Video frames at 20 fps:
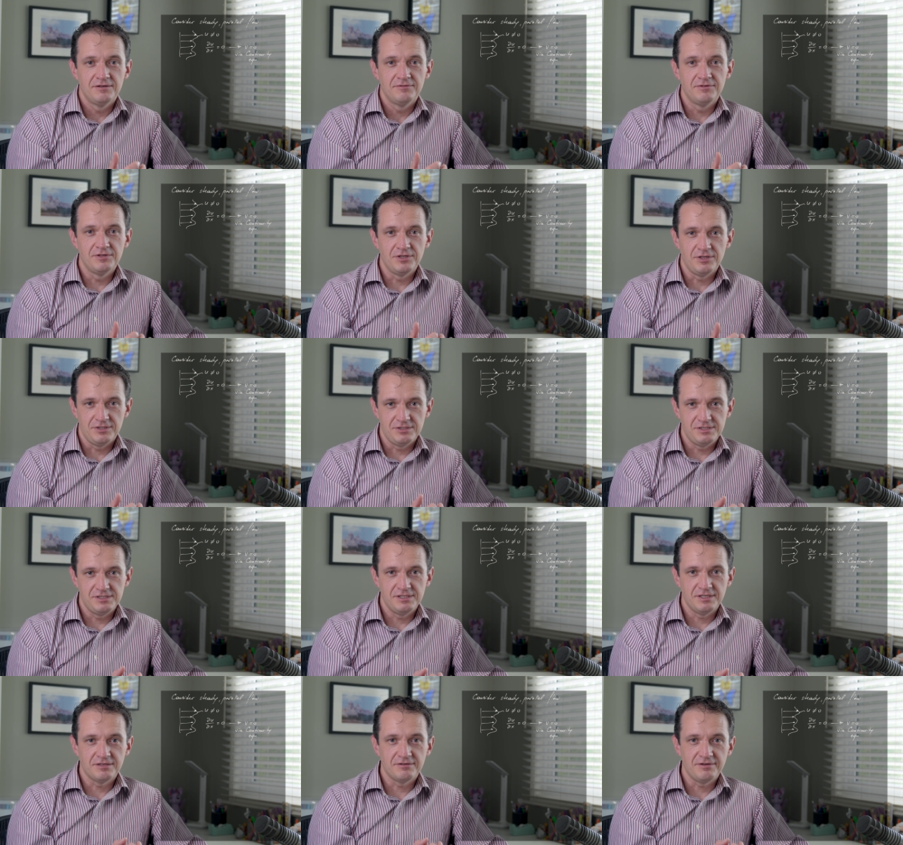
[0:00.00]

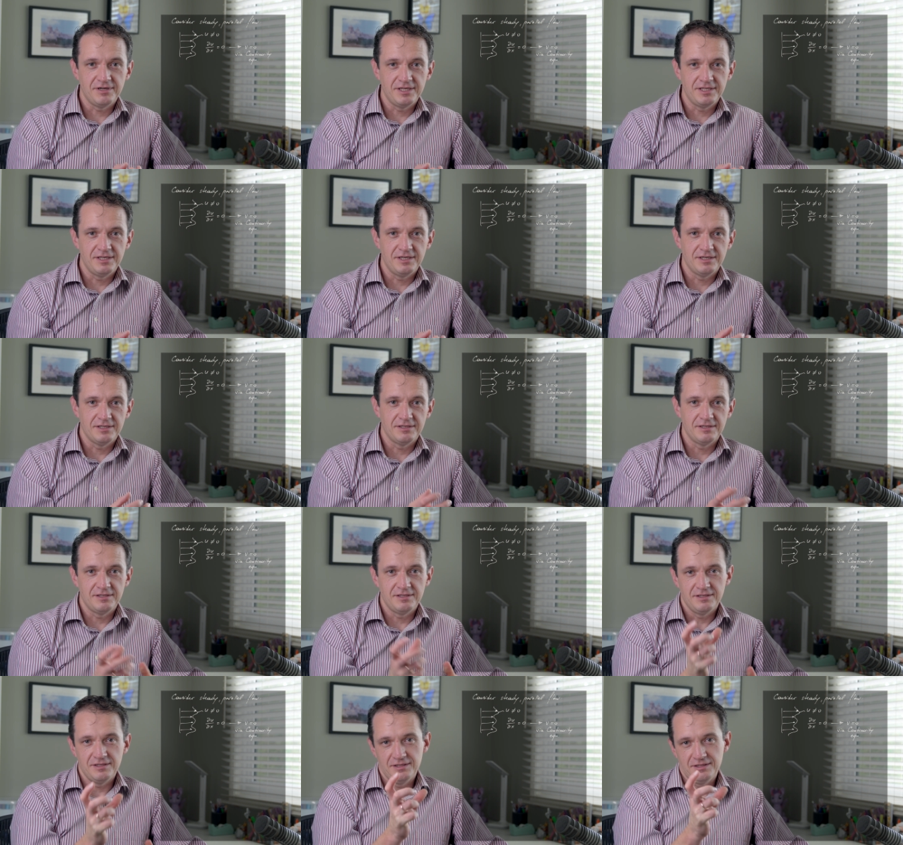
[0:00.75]
velocity
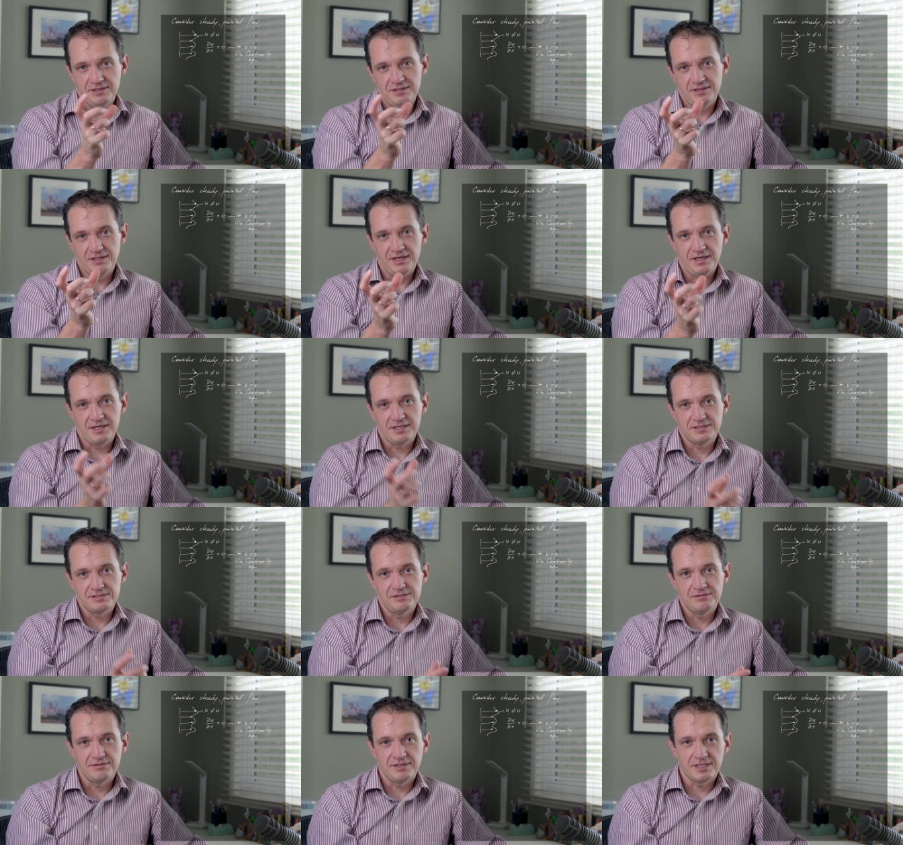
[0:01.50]
gradient in the
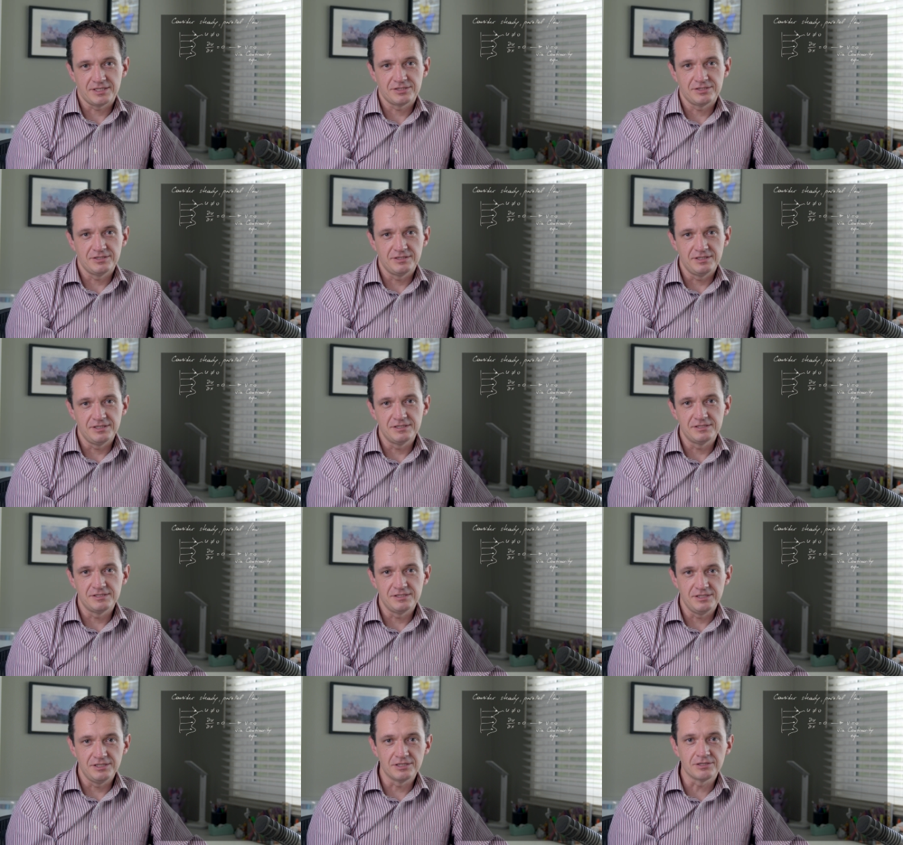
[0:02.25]
x direction
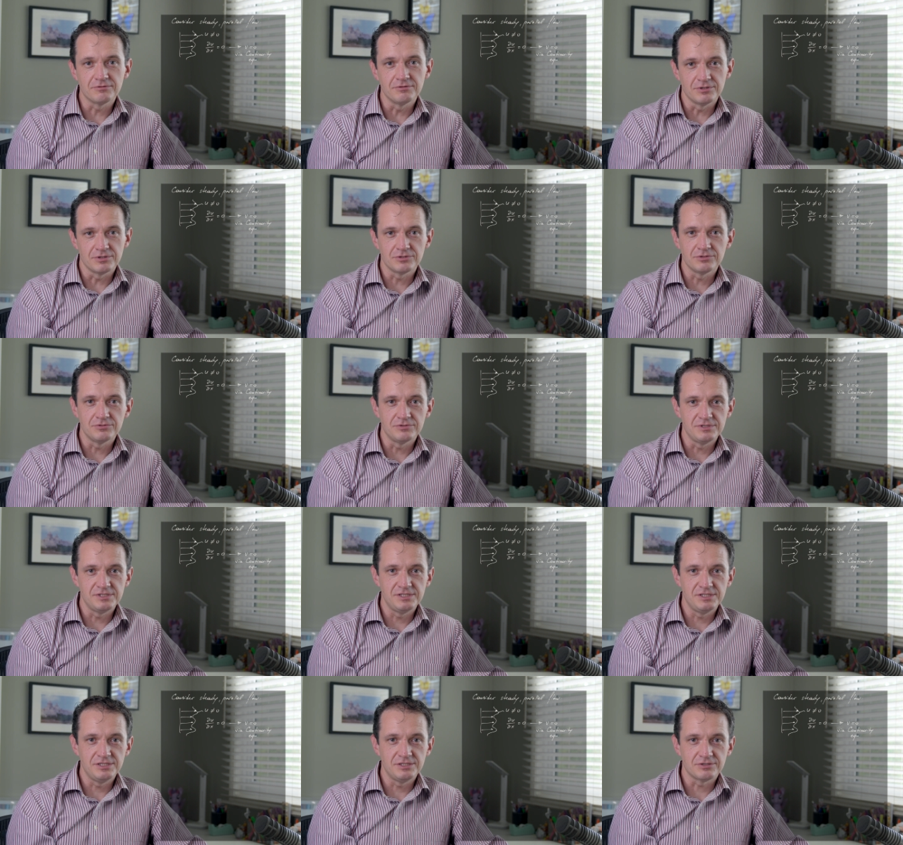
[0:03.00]
is equal to
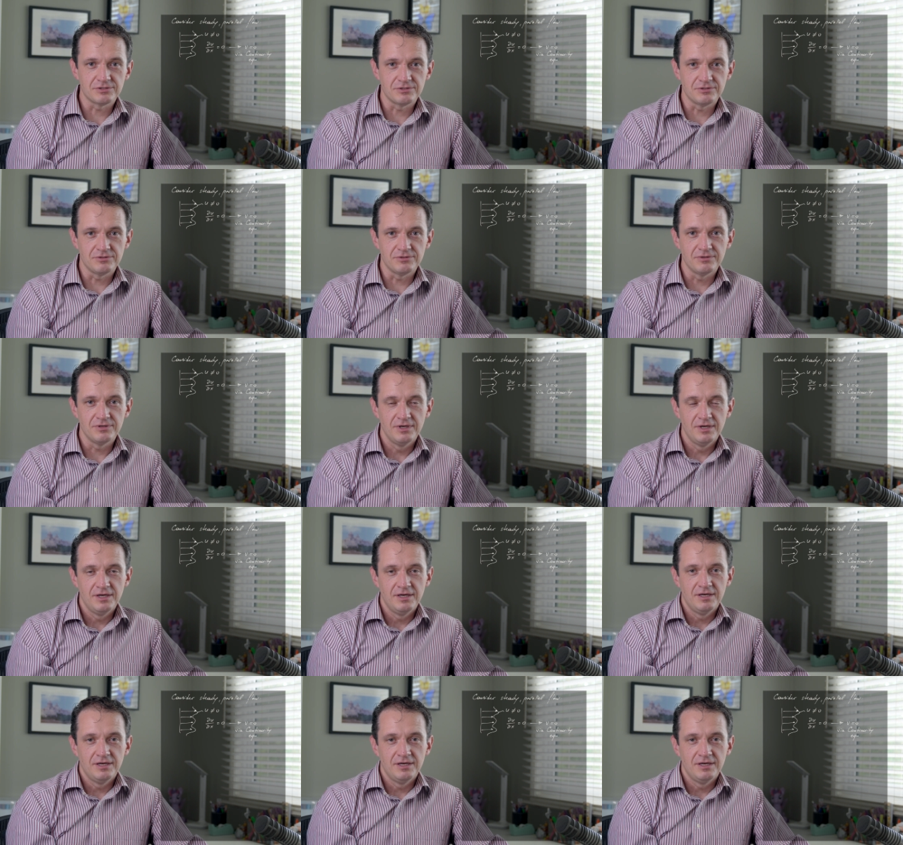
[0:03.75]
zero